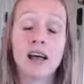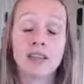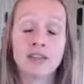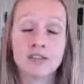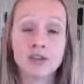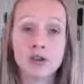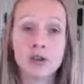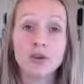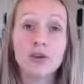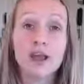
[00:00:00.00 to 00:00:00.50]

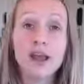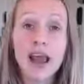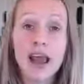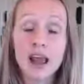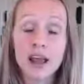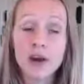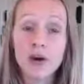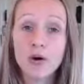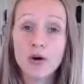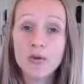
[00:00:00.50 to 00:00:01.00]
so you can
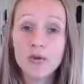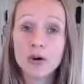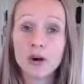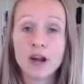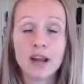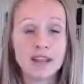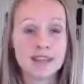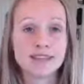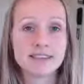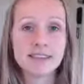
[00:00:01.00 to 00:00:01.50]
head over
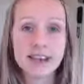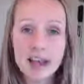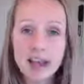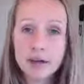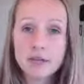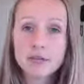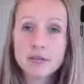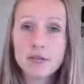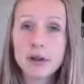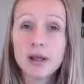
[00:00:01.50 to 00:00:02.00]
and sign
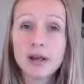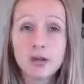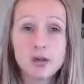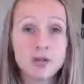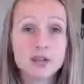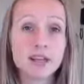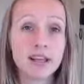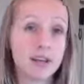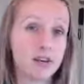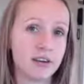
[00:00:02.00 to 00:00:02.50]
up for my
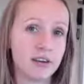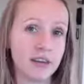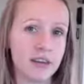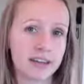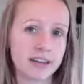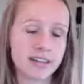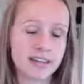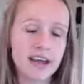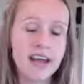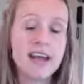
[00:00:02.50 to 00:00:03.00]
newsletter
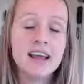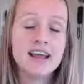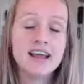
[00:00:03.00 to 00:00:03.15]
list.